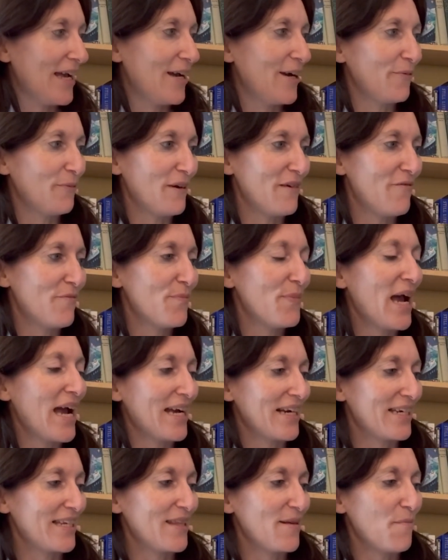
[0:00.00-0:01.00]
We've
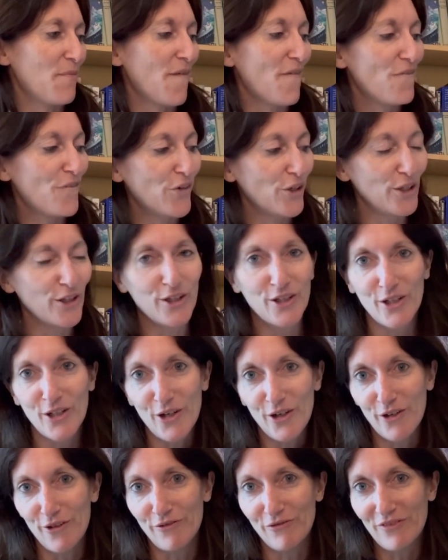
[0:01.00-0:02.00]
packed them full
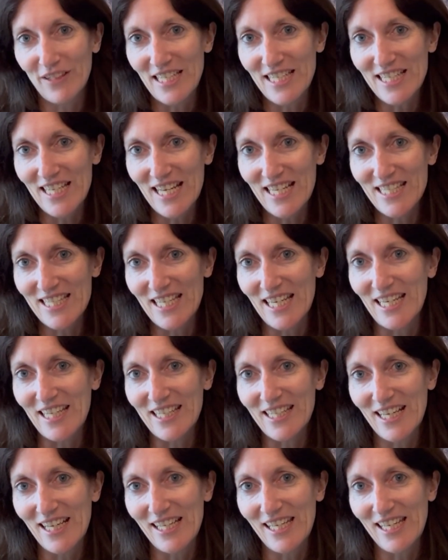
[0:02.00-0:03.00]
of fantastic
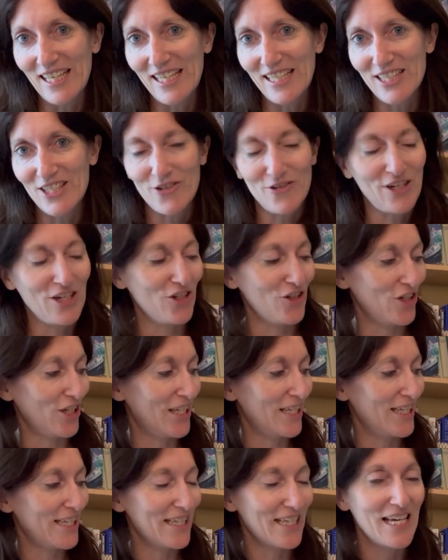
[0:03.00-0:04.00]
colour
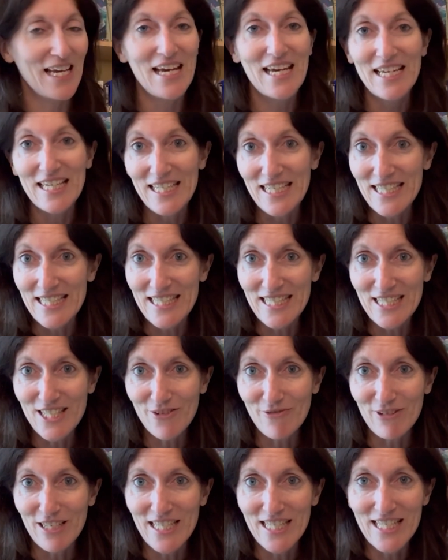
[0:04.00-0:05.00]
illustrations, easy to
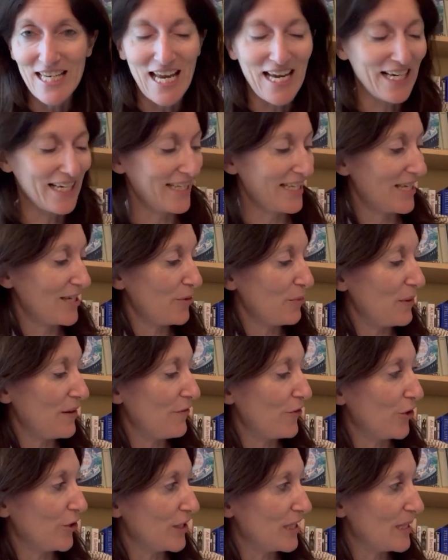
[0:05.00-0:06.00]
read text. We've
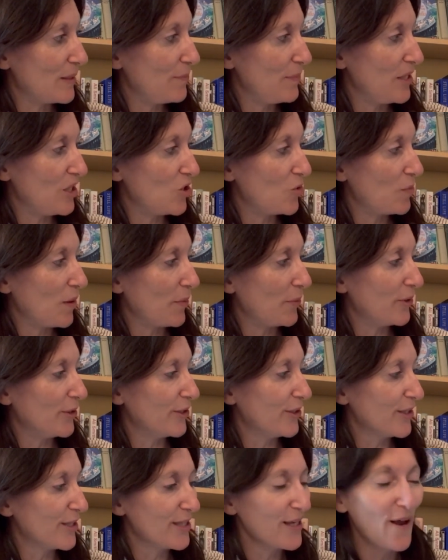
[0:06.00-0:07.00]
got speech
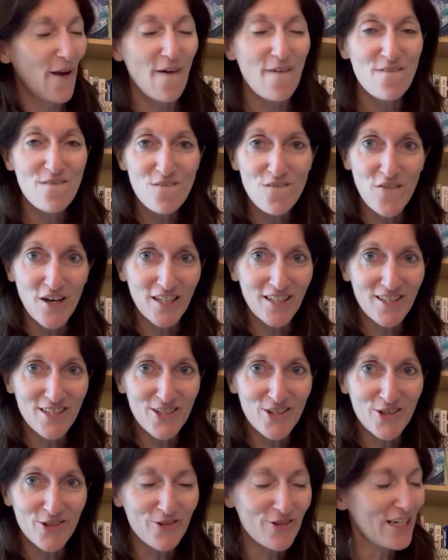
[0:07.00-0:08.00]
bubbles, fun
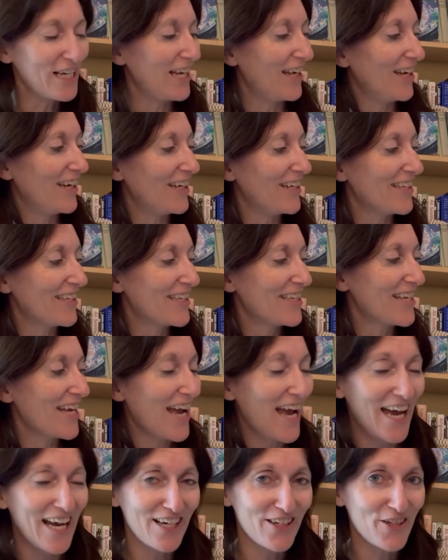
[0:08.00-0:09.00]
storylines,
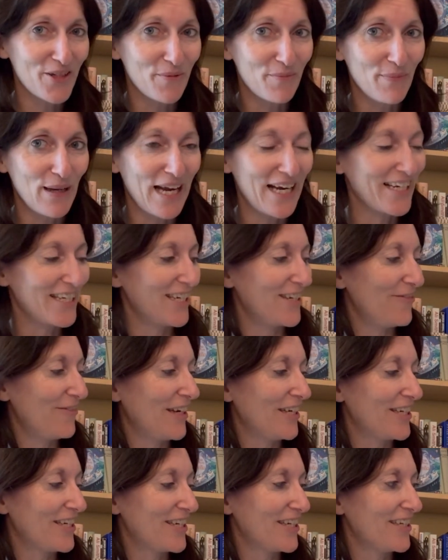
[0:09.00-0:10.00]
action-packed
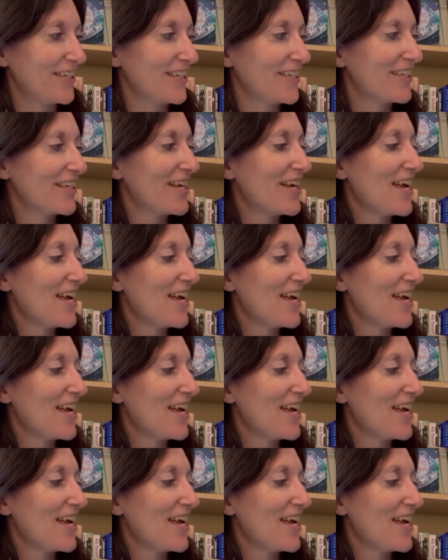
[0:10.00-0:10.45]
adventures,